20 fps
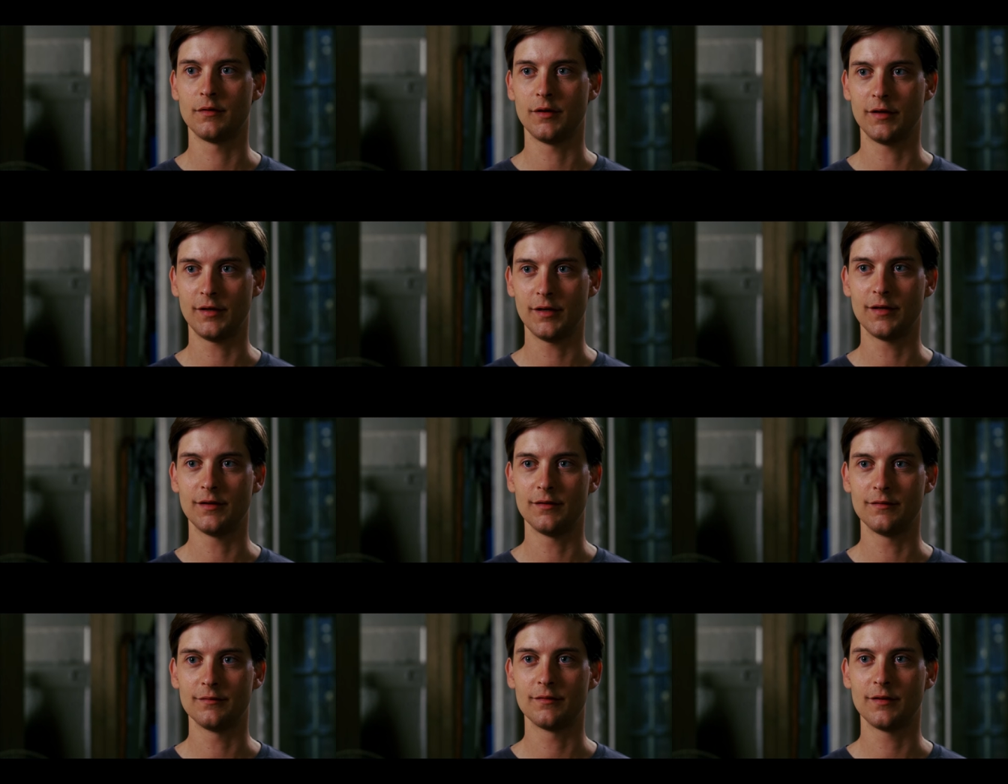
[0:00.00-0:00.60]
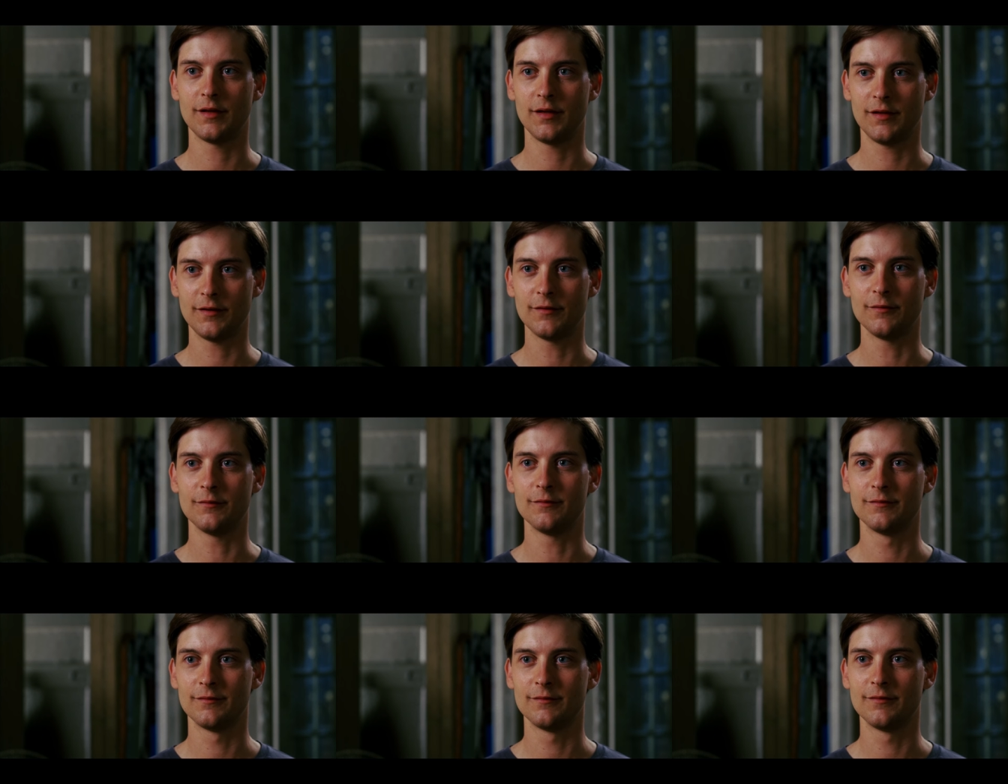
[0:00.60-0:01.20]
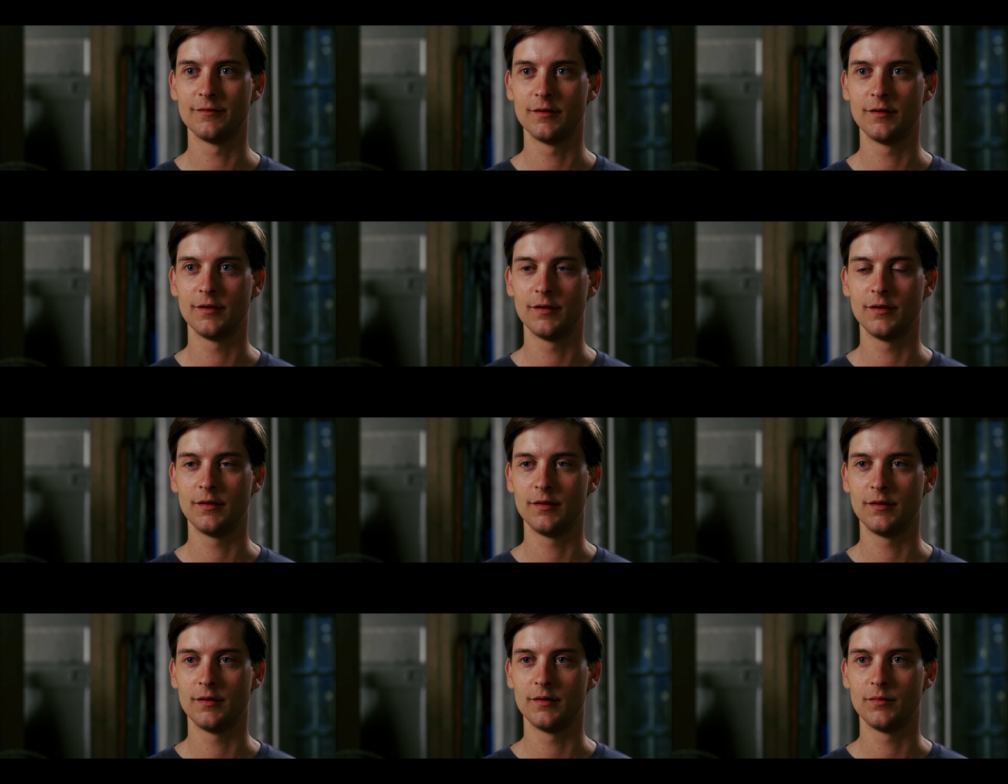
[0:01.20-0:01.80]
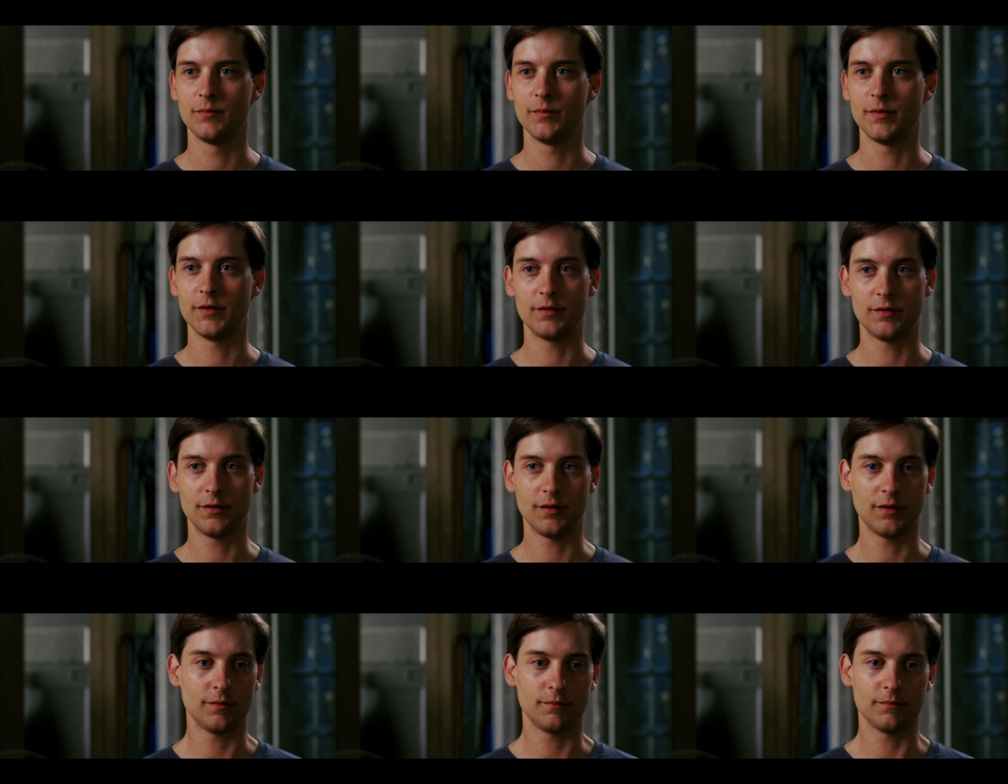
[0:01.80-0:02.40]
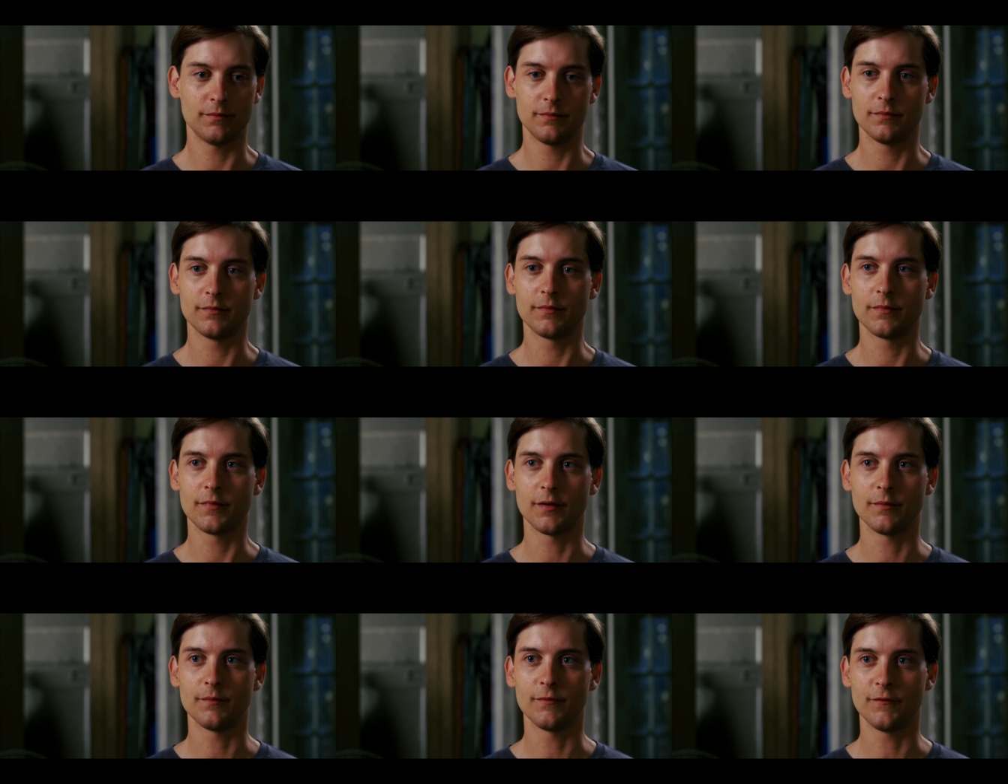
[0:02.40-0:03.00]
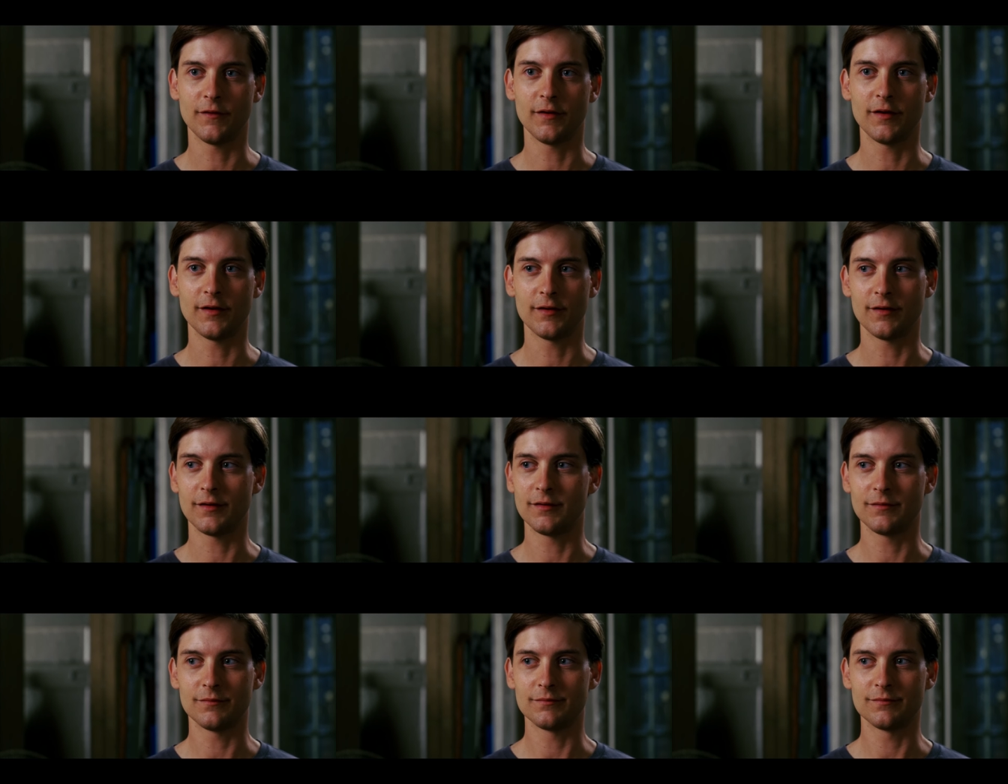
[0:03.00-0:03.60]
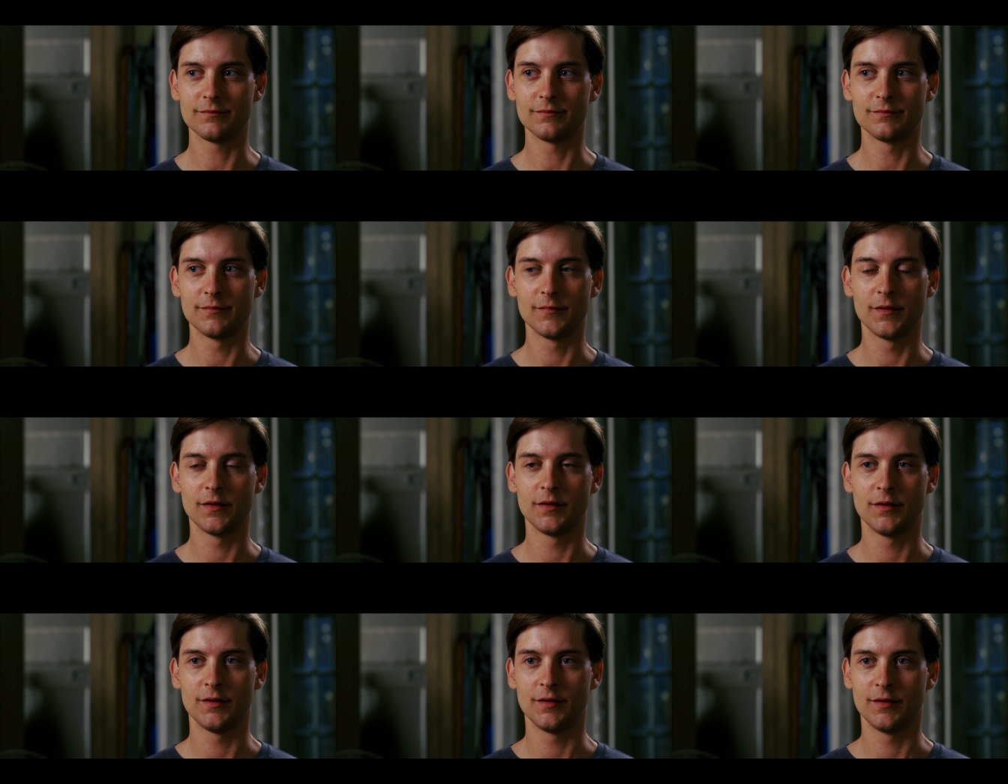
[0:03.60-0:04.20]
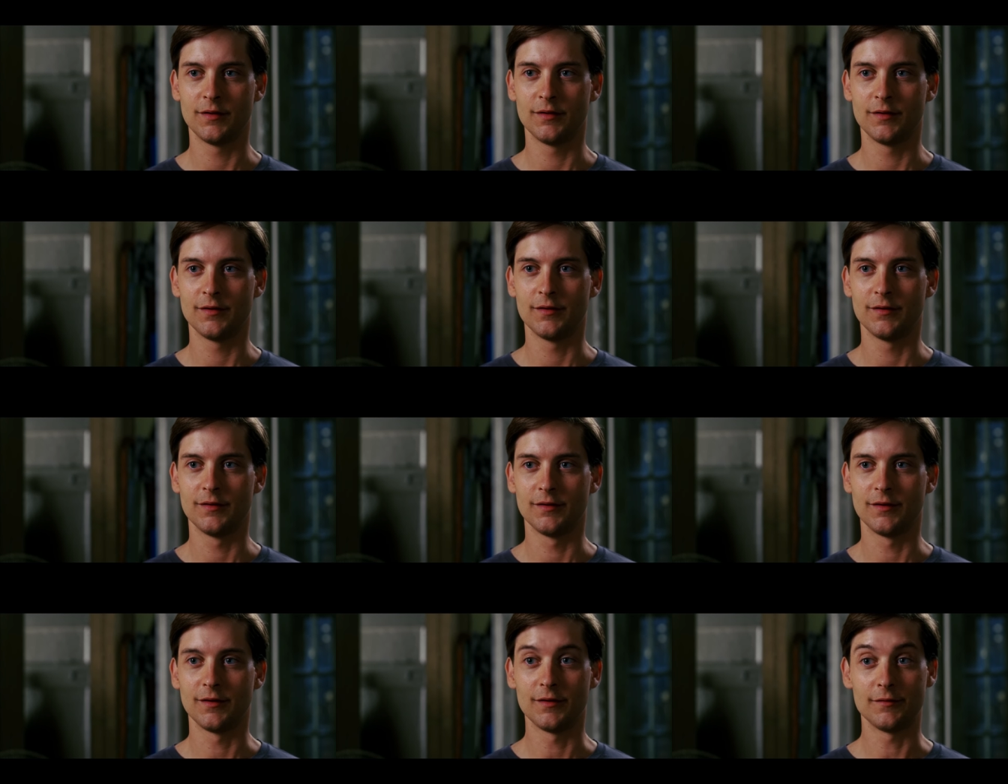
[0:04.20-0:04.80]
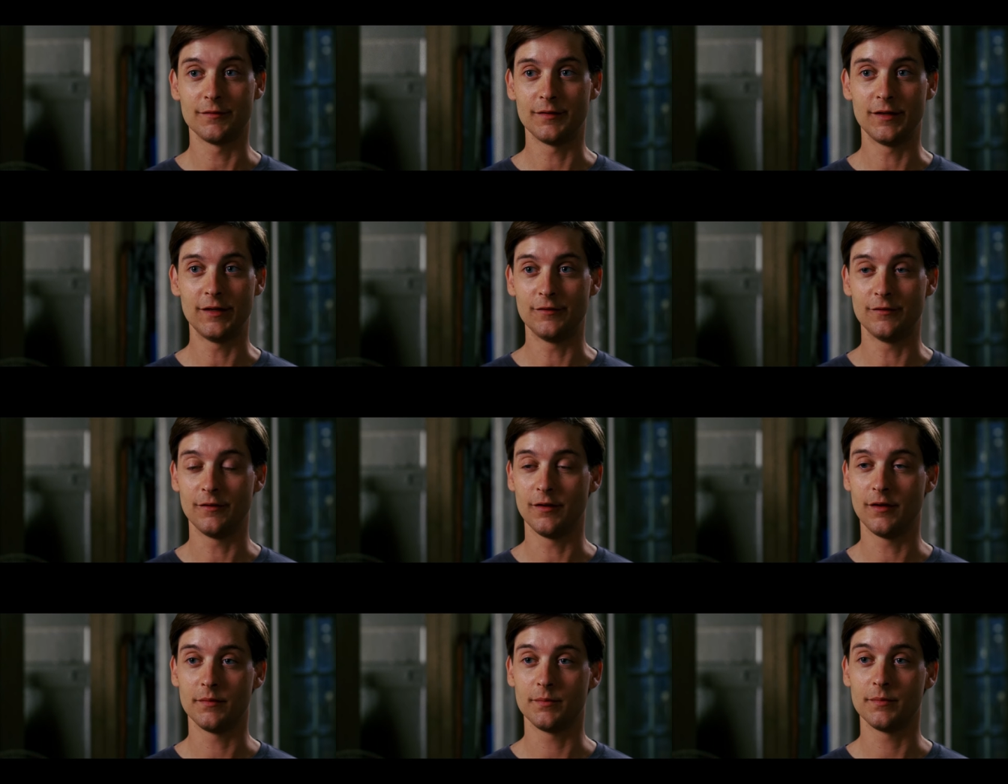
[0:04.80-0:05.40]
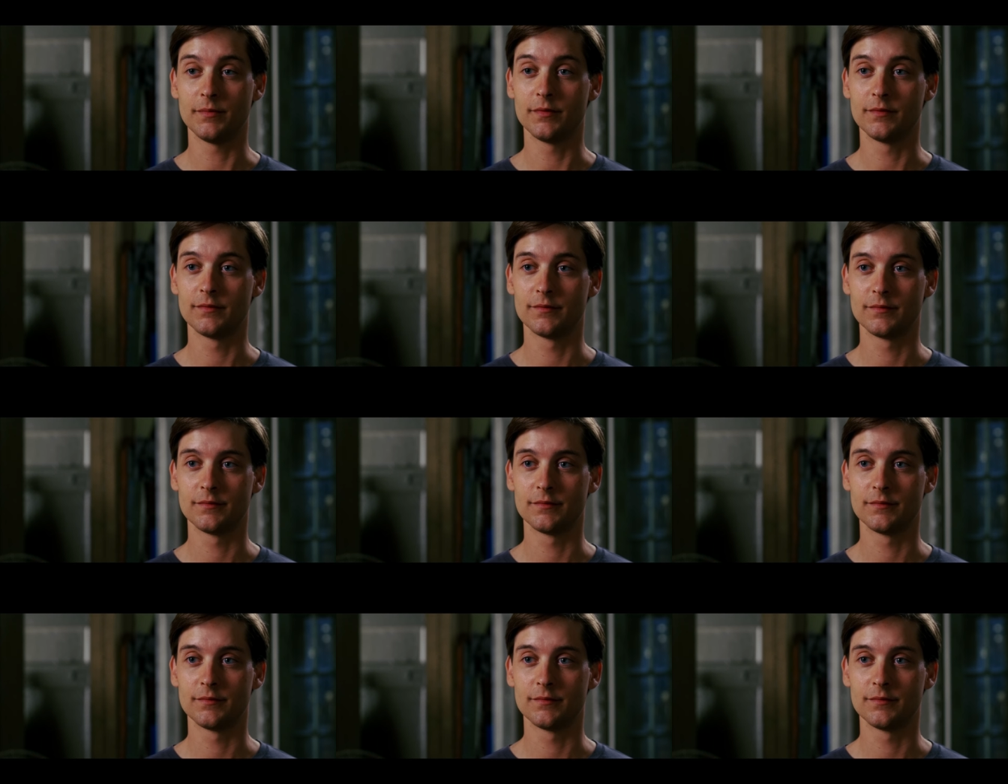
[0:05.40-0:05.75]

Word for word: I get it. Thank you. But um, I'm fine. I, I don't need your help.